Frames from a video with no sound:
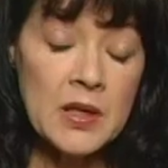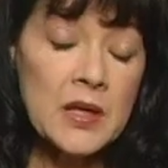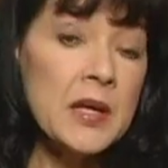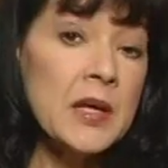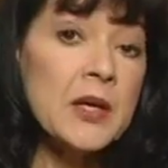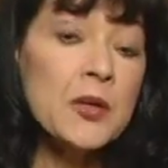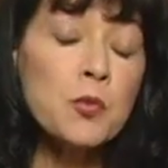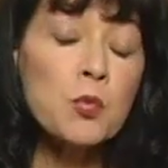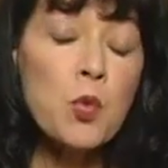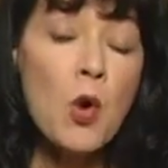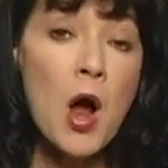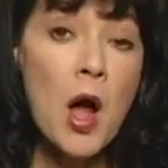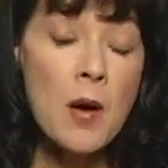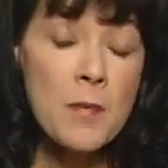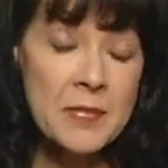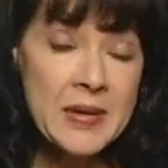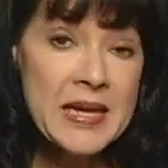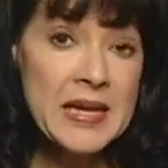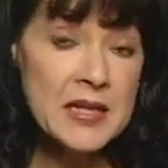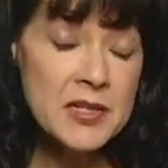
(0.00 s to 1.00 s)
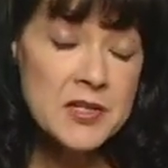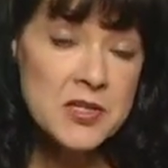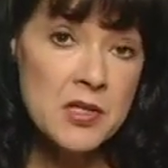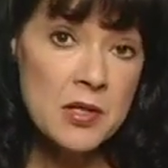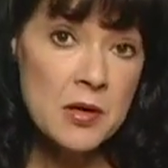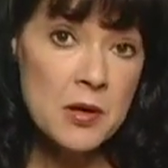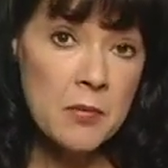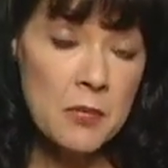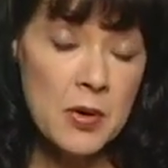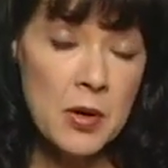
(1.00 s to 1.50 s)
in raw meat,
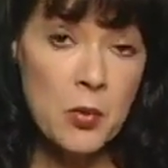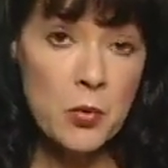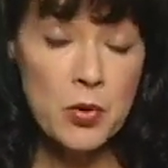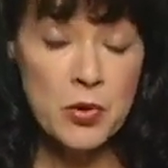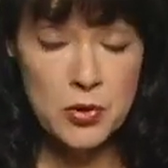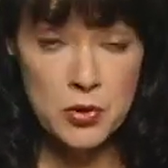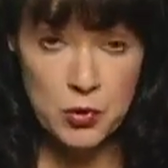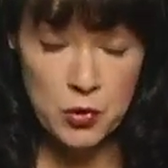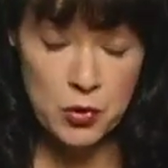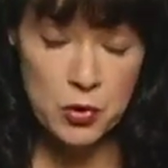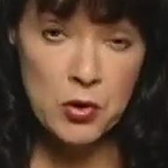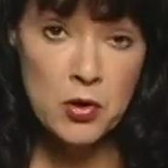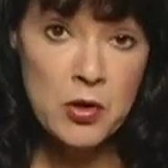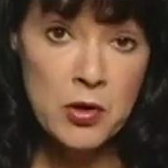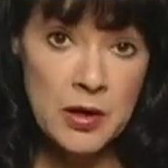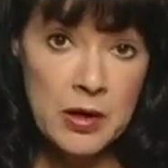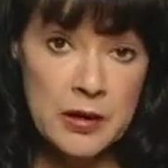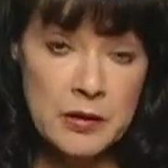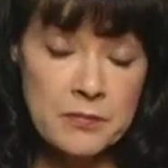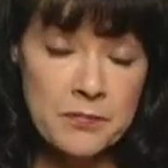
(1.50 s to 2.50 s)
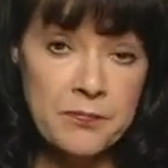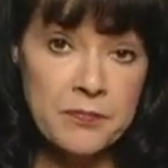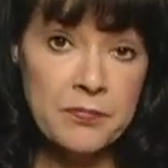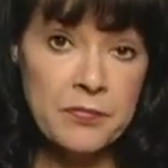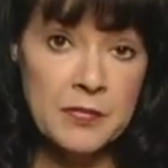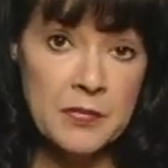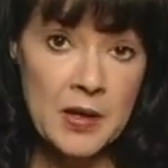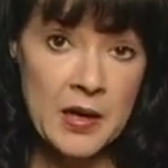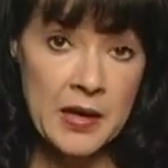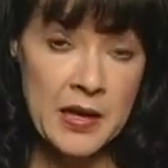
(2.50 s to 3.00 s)
but when you cook it,
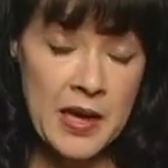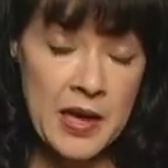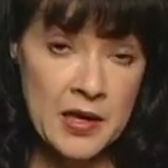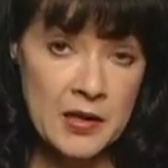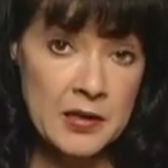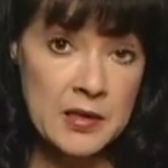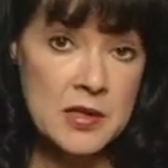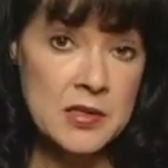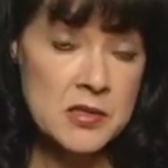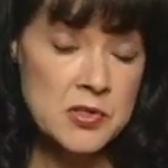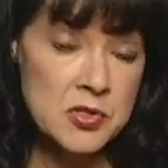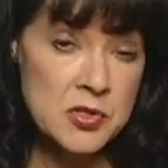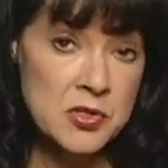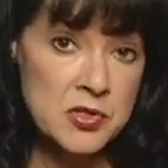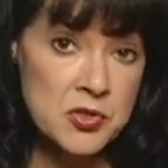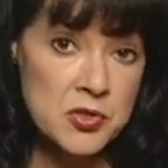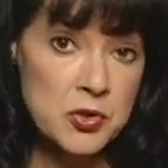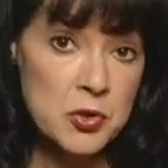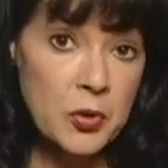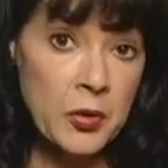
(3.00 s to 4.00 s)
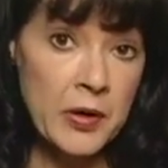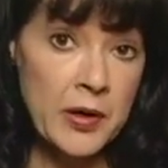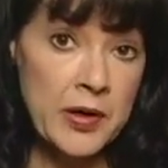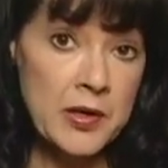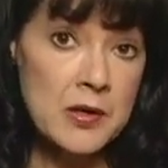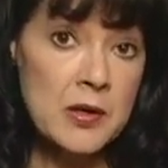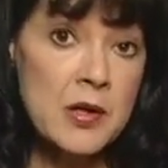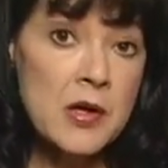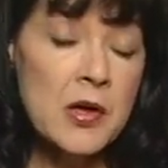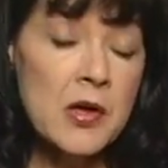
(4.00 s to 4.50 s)
again, it's destroyed.
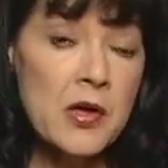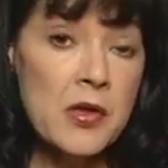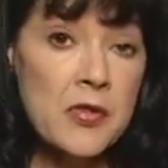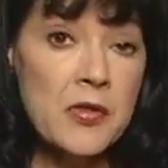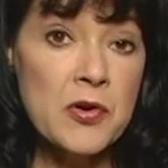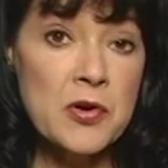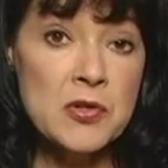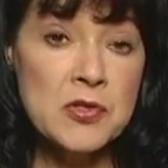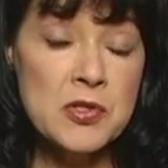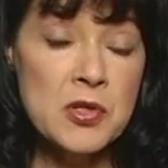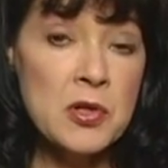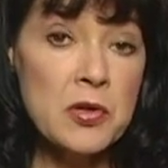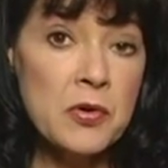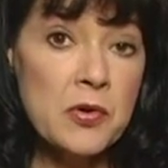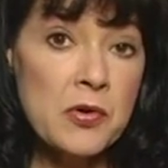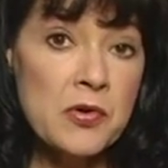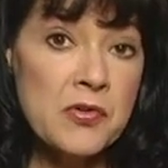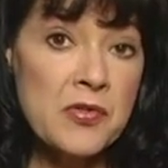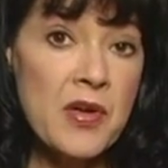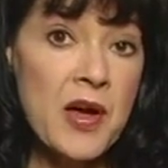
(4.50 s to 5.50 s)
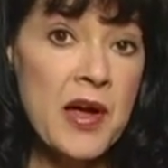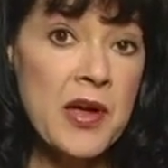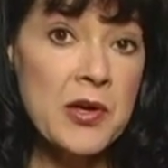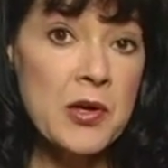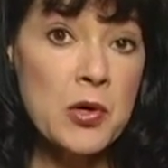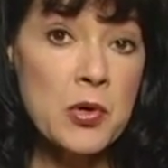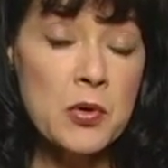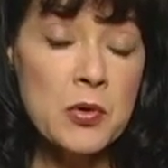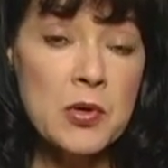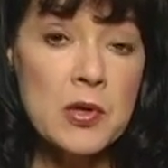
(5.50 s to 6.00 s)
There's
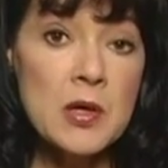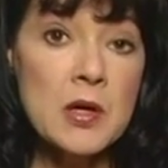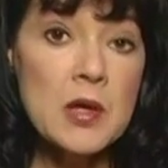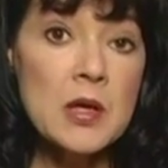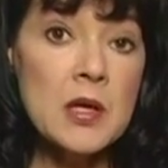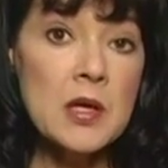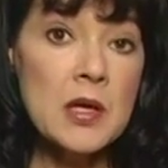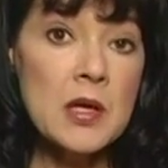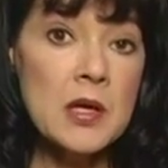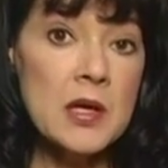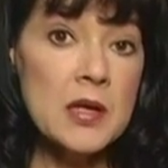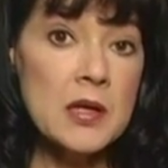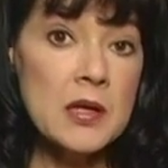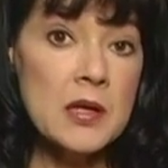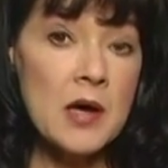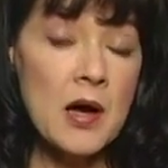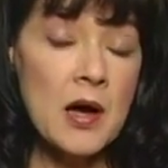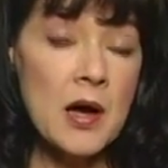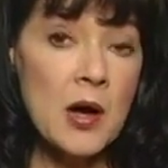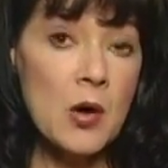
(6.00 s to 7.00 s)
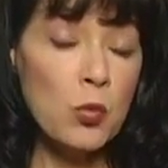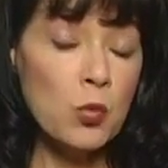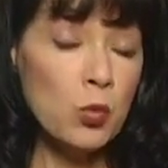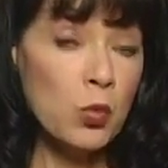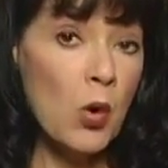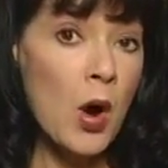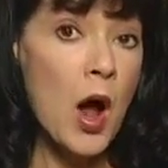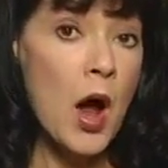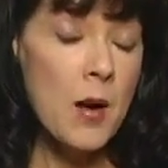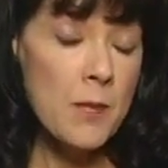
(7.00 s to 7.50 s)
glutathione in
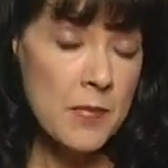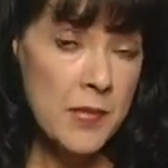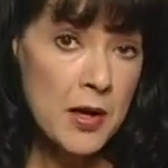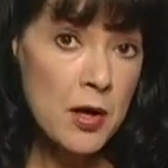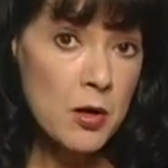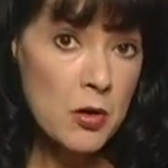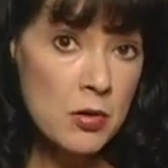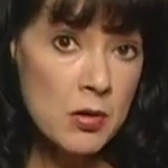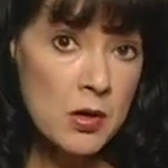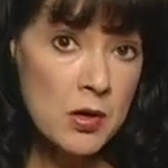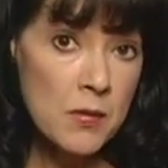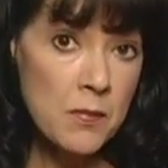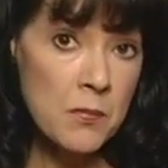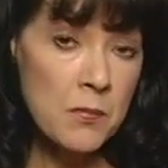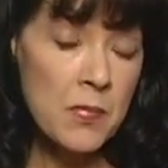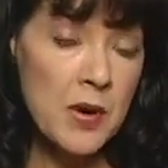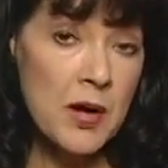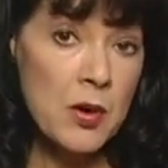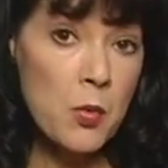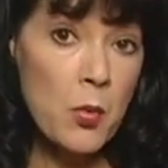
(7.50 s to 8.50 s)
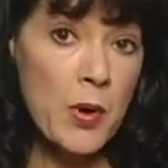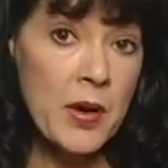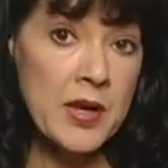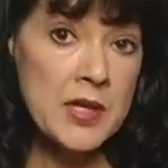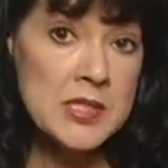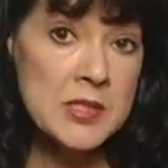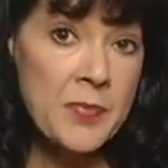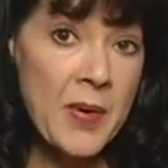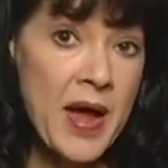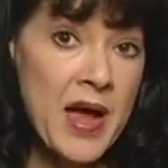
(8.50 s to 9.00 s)
raw milk, but when
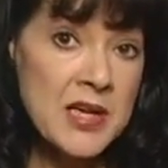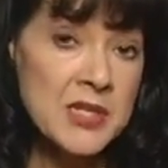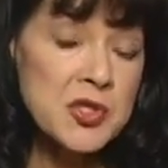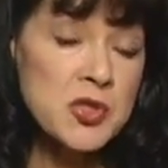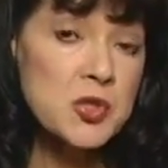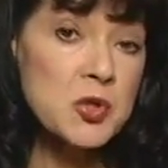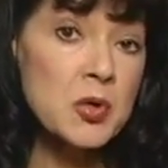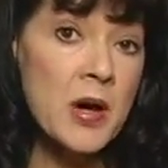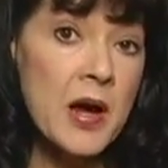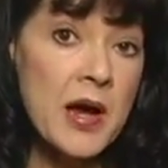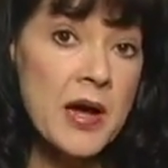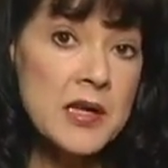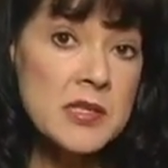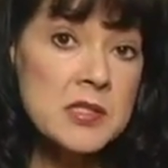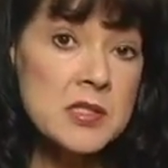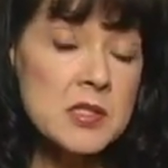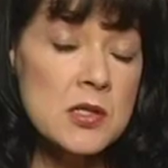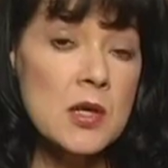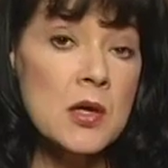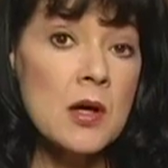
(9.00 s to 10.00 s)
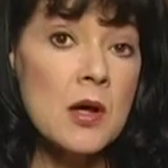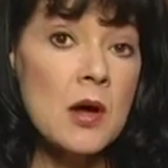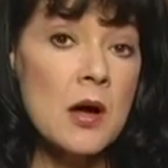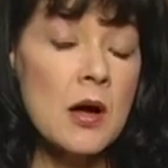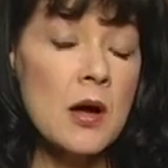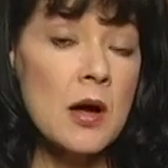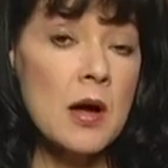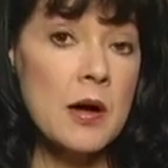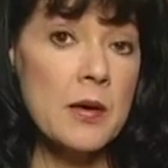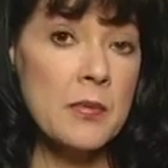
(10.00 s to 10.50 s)
it's pasteurized
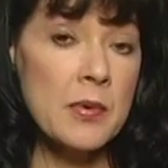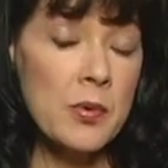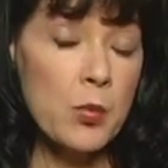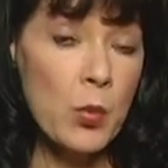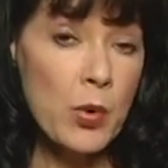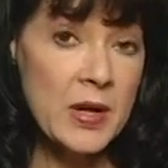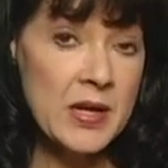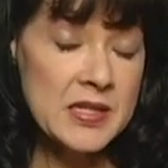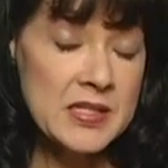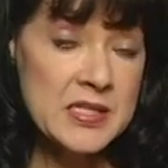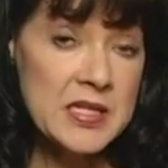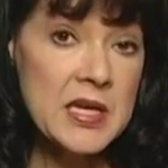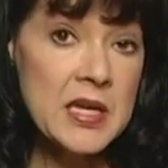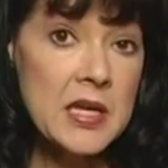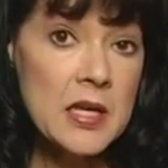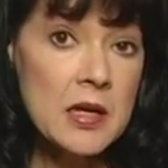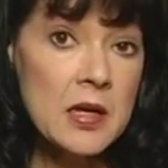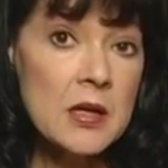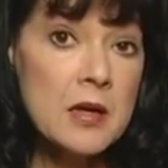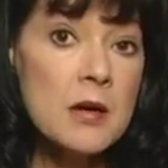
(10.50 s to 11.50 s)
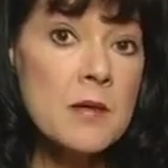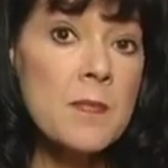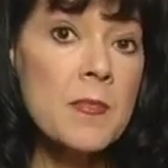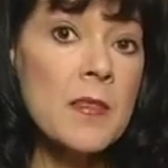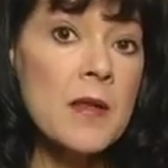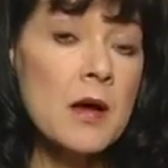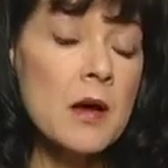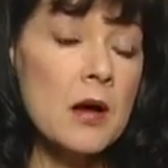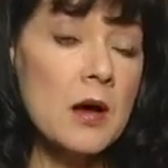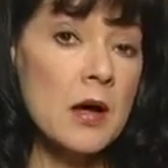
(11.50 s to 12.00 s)
and when it's heated,
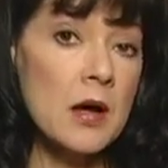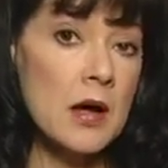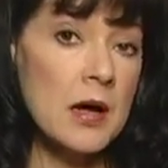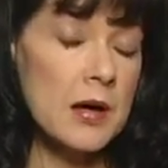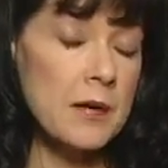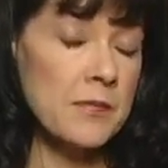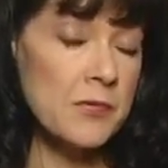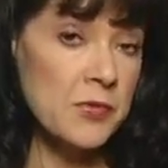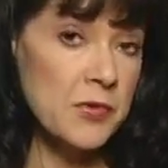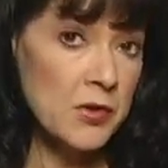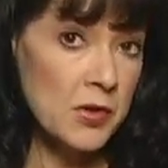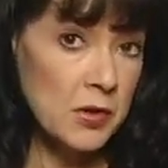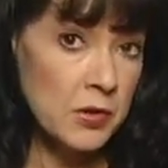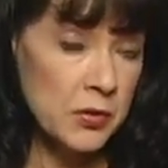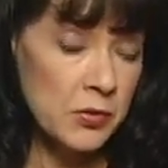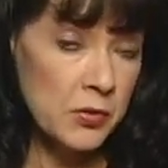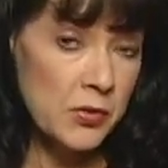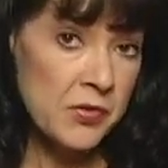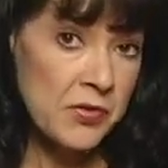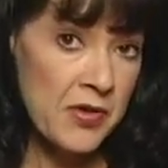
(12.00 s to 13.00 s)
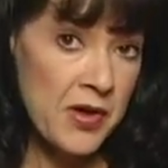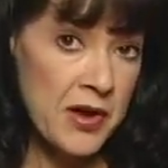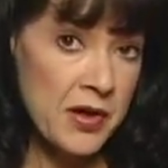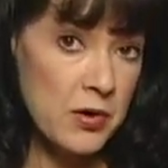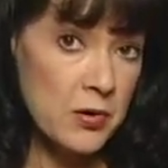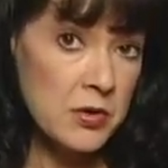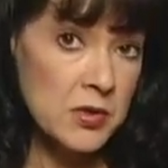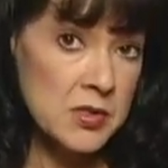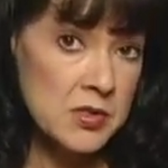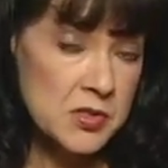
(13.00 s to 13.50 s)
the
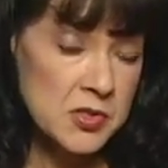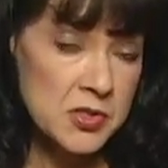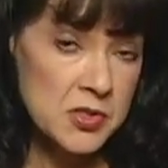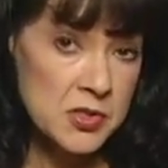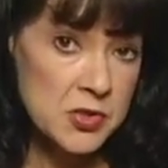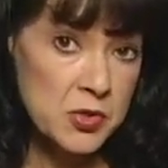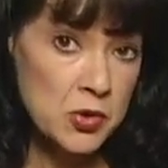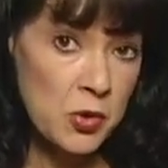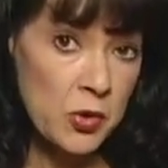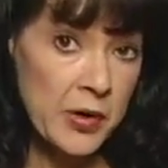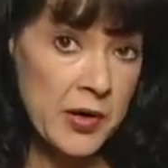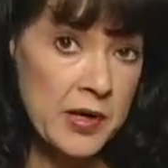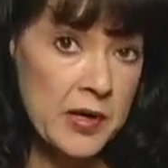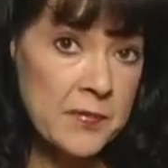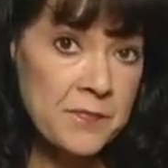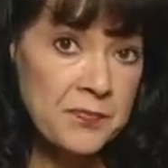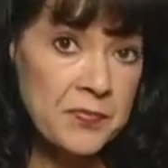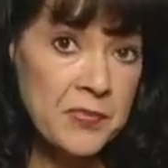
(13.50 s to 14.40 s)
glutathione is destroyed.